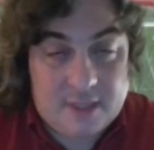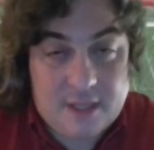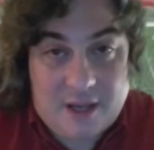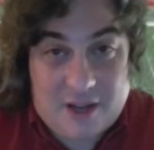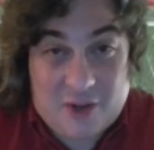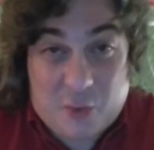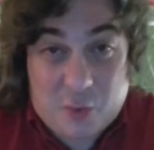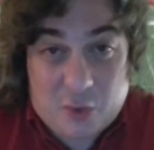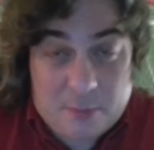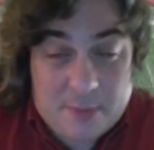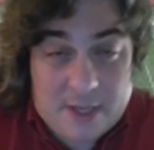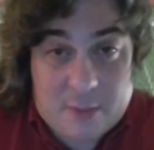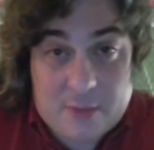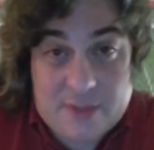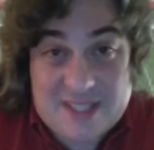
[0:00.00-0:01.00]
a
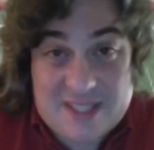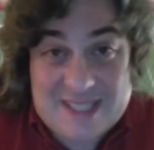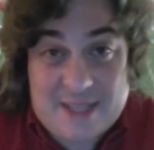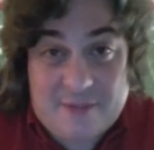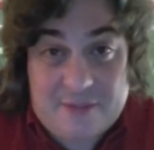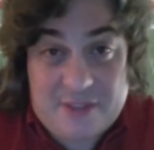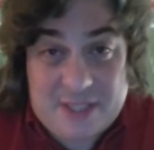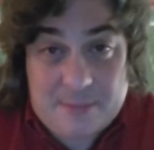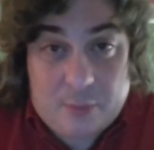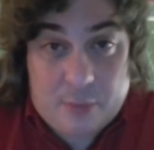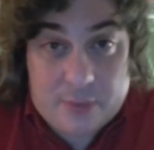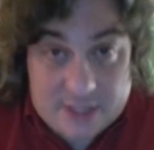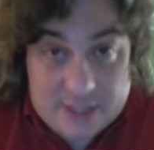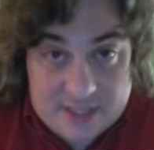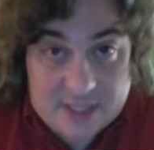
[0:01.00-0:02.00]
quarterback with a
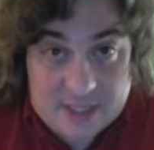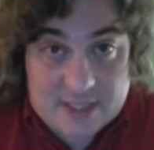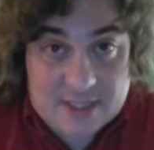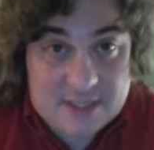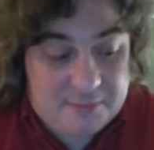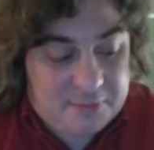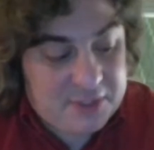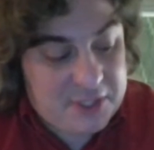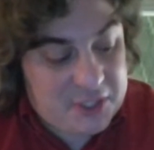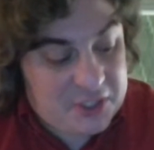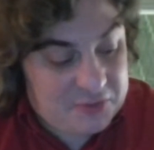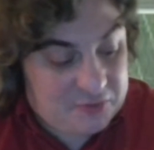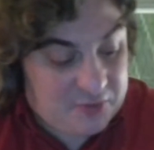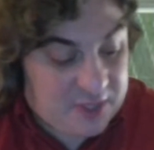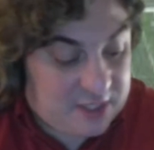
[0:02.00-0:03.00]
70.6
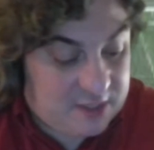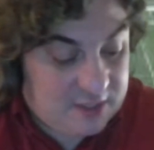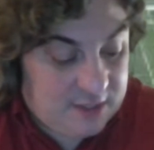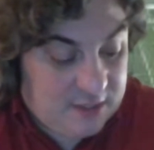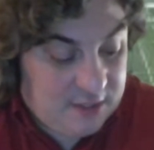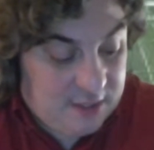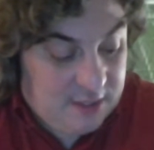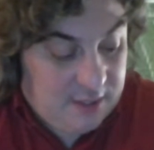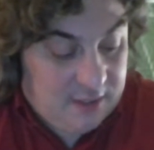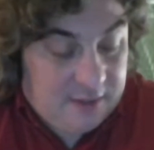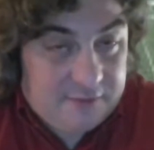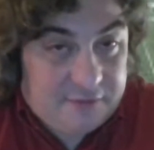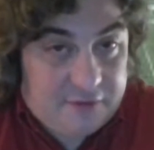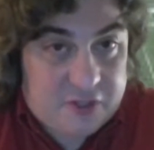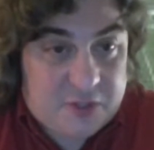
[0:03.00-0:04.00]
completion rate.
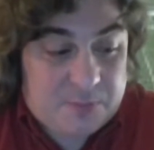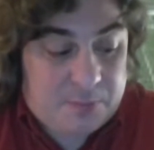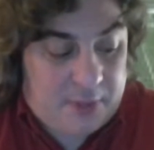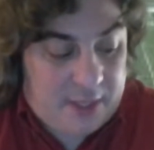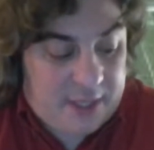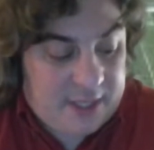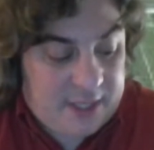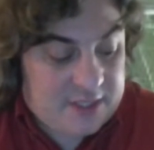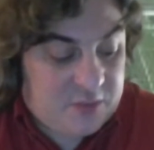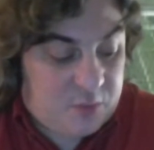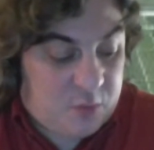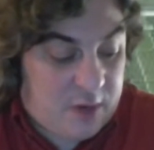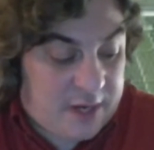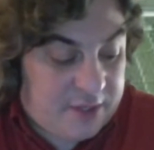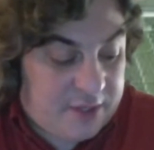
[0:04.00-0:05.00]
First play hits a
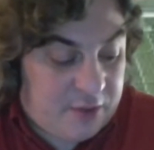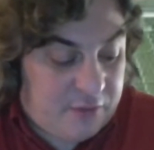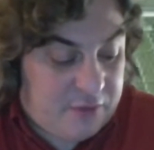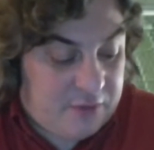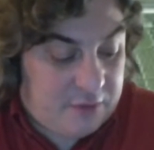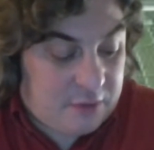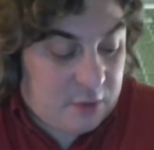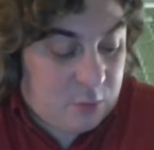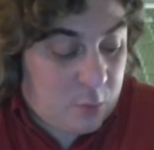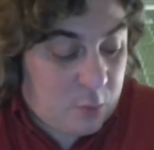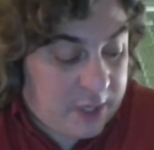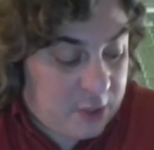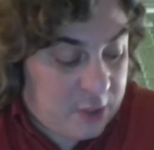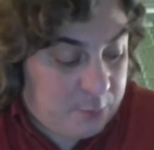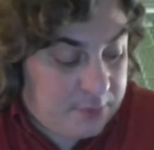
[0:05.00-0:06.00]
wide
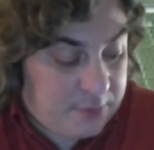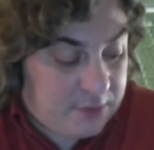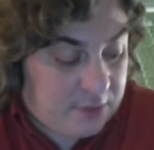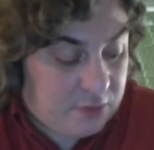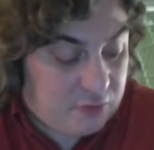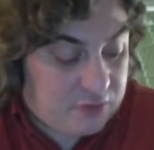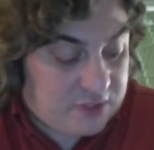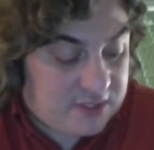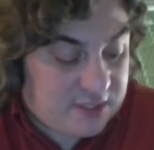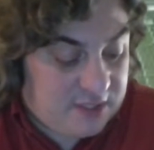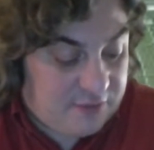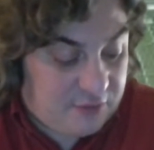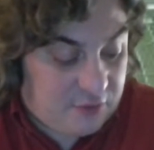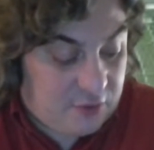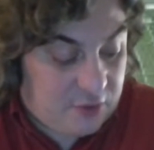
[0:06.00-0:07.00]
open
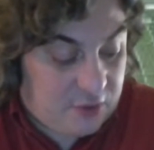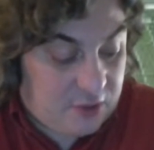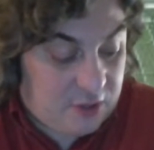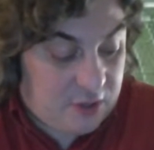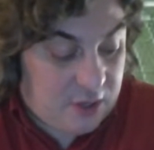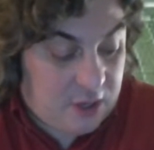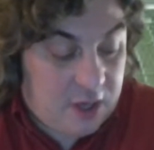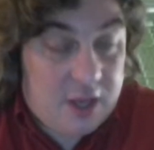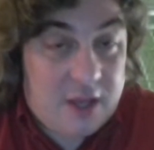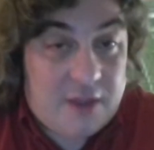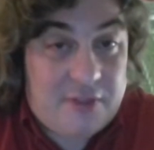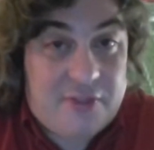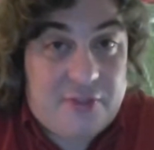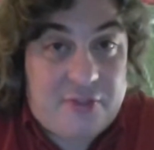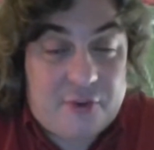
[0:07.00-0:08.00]
receiver.
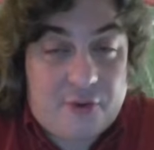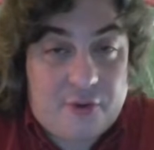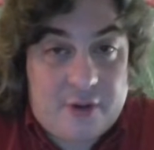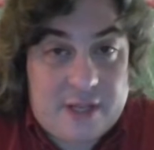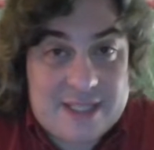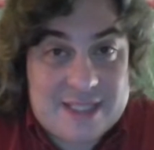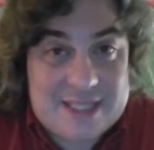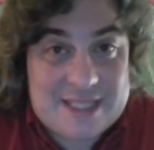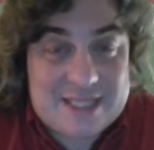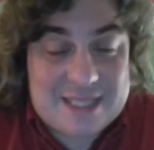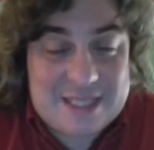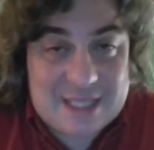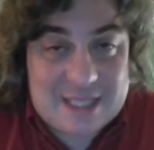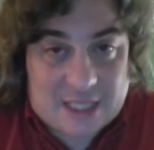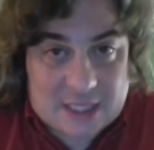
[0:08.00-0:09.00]
3rd and
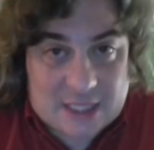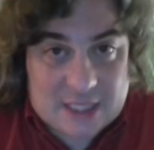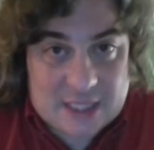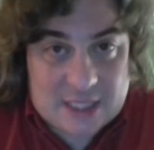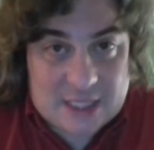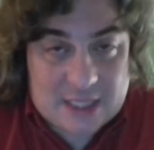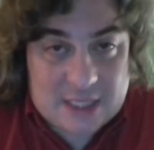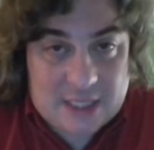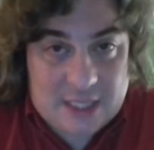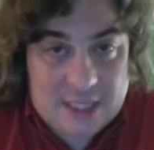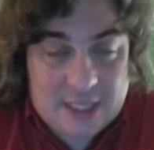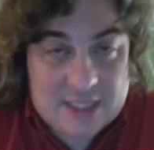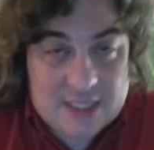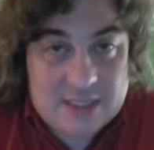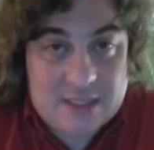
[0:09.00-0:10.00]
6,
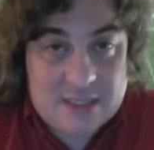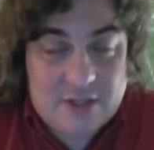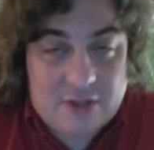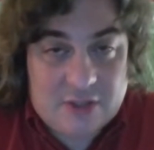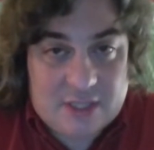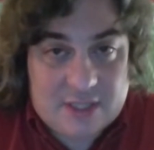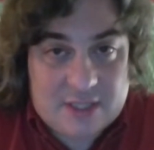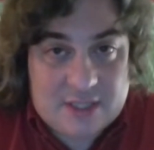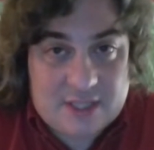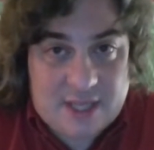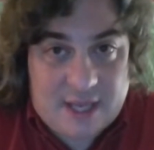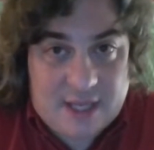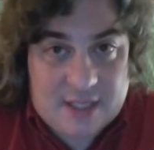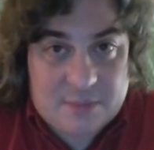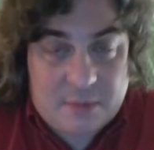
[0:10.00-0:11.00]
he is nearly
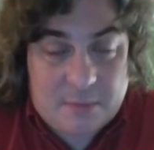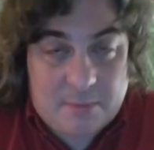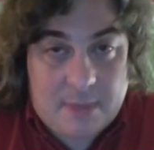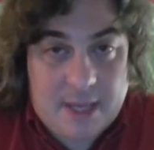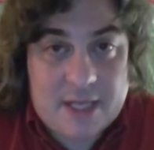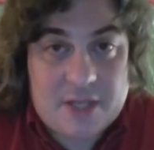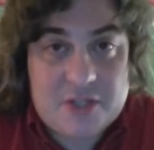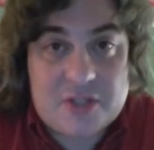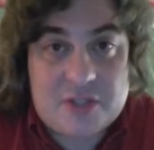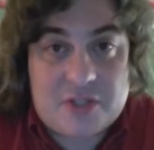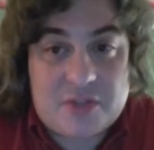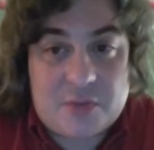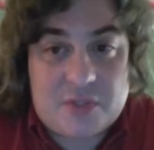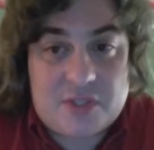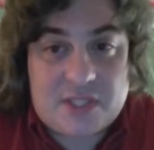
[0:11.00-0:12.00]
sacked, but manages
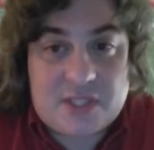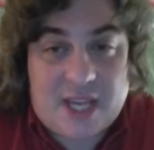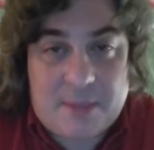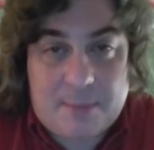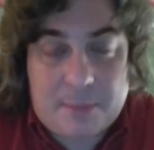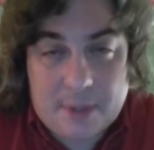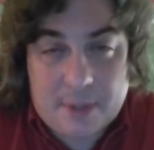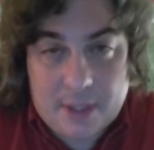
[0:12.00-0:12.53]
to escape